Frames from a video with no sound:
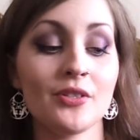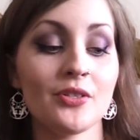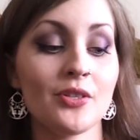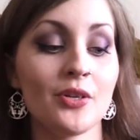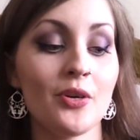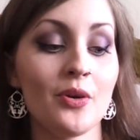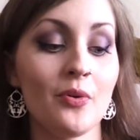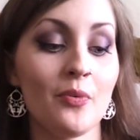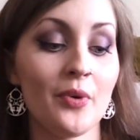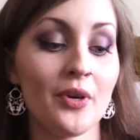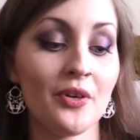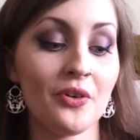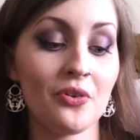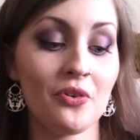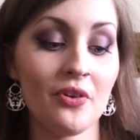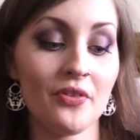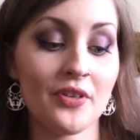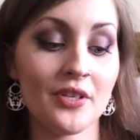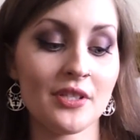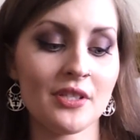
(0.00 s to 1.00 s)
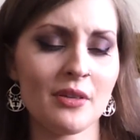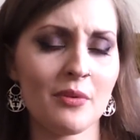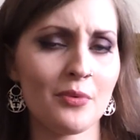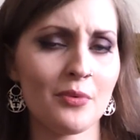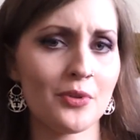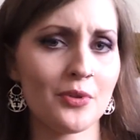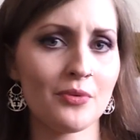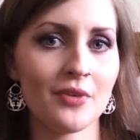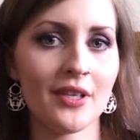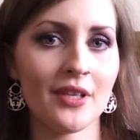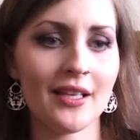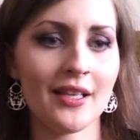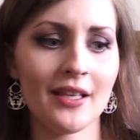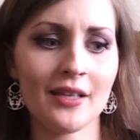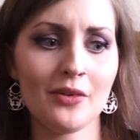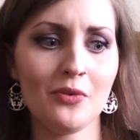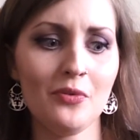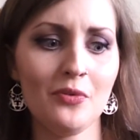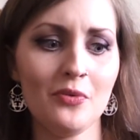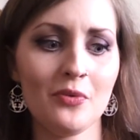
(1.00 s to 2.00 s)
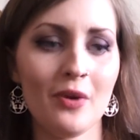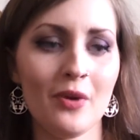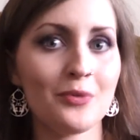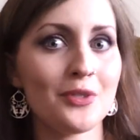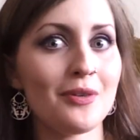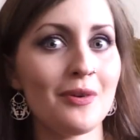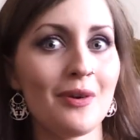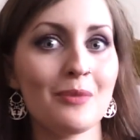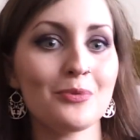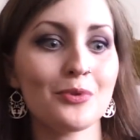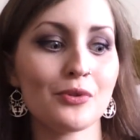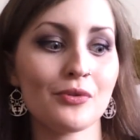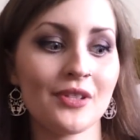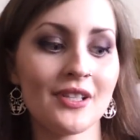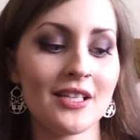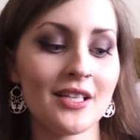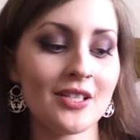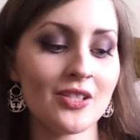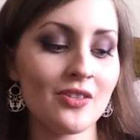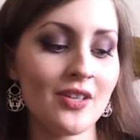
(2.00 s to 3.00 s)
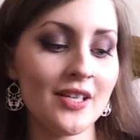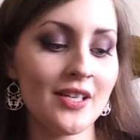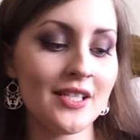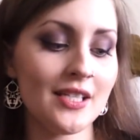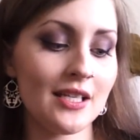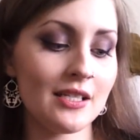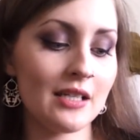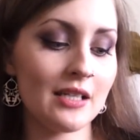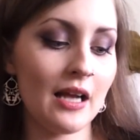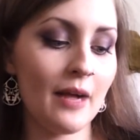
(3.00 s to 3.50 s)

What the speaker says: So when I got this, I was really like, ooh, I was really excited.